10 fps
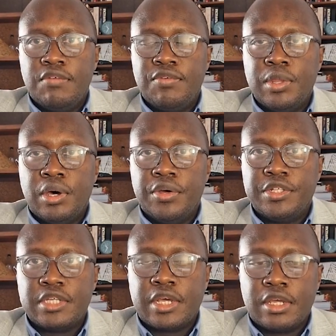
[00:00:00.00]
Even
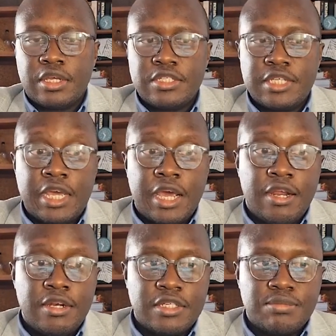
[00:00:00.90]
though it's
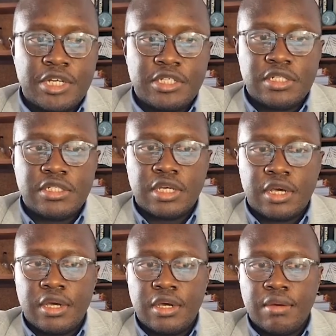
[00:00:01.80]
gained as much as